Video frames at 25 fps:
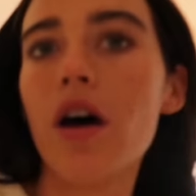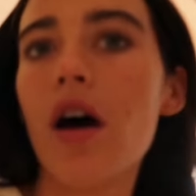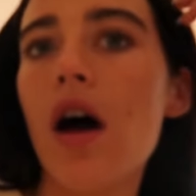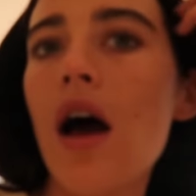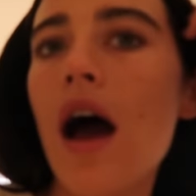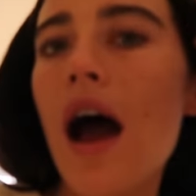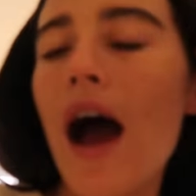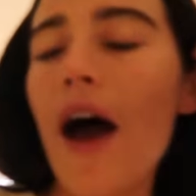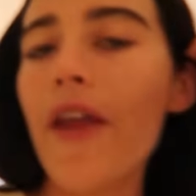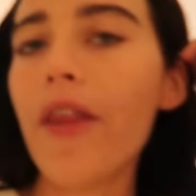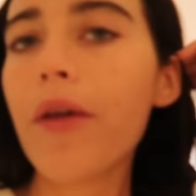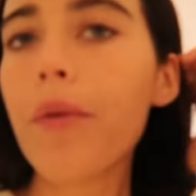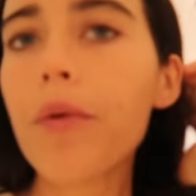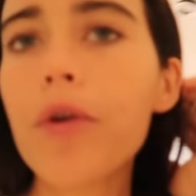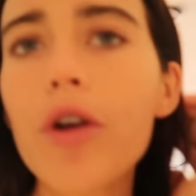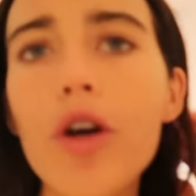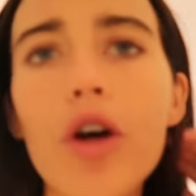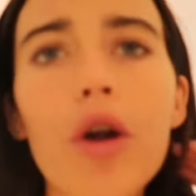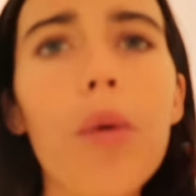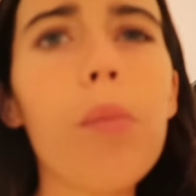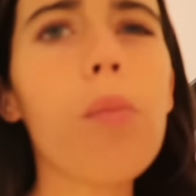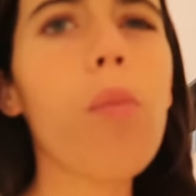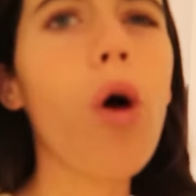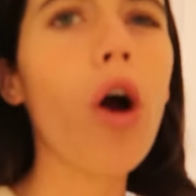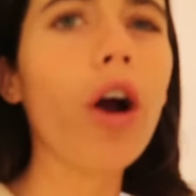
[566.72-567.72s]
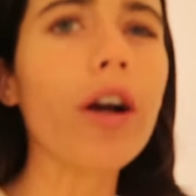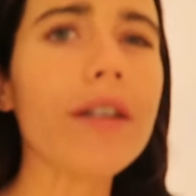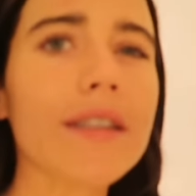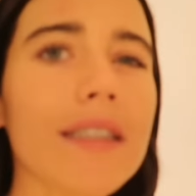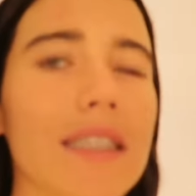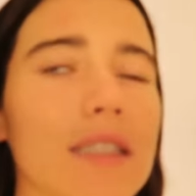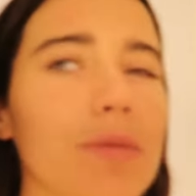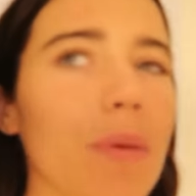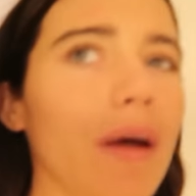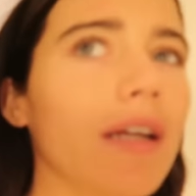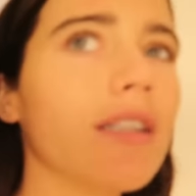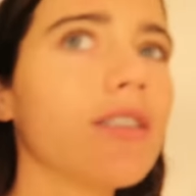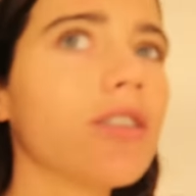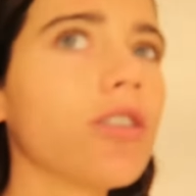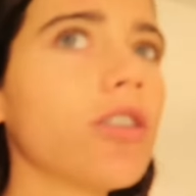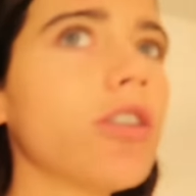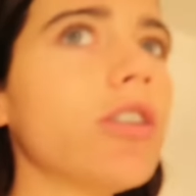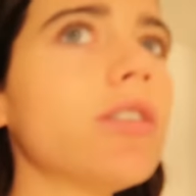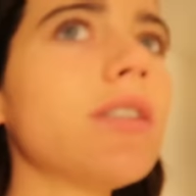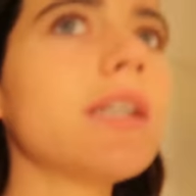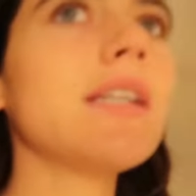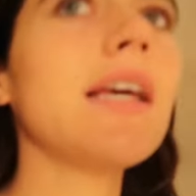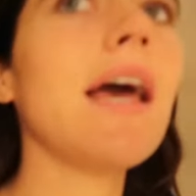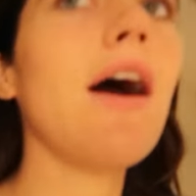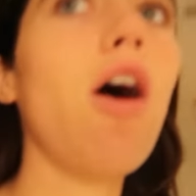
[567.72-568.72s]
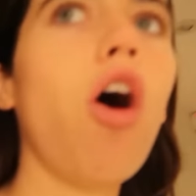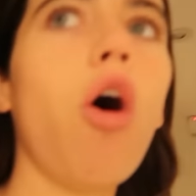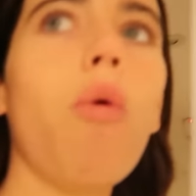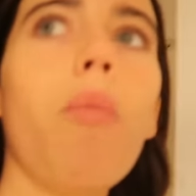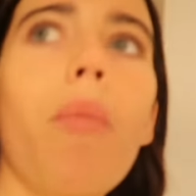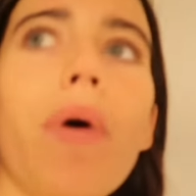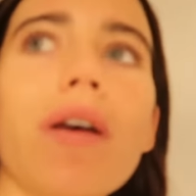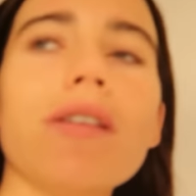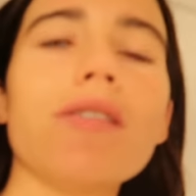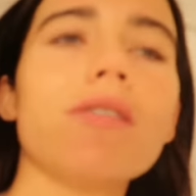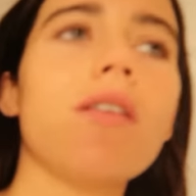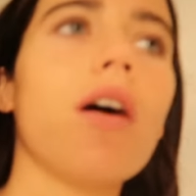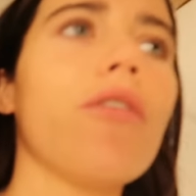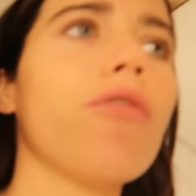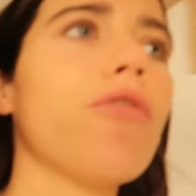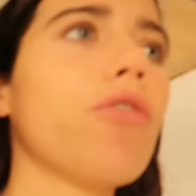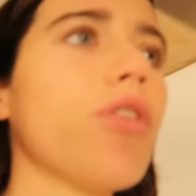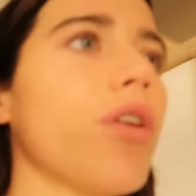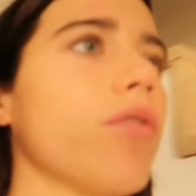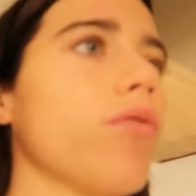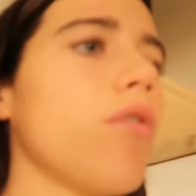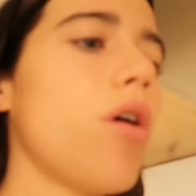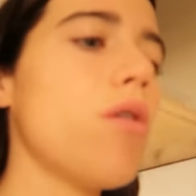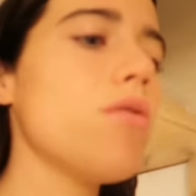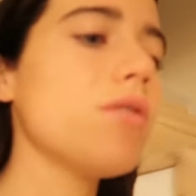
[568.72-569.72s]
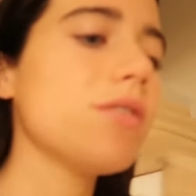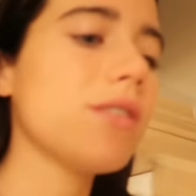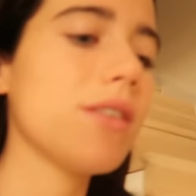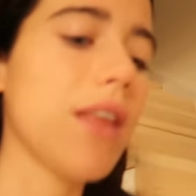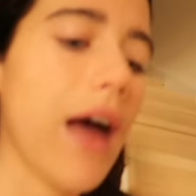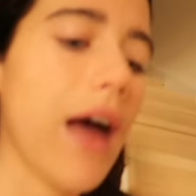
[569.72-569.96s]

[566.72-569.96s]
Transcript: I think I'm gonna go to Marks and Spencer's and get all my stuff for the roast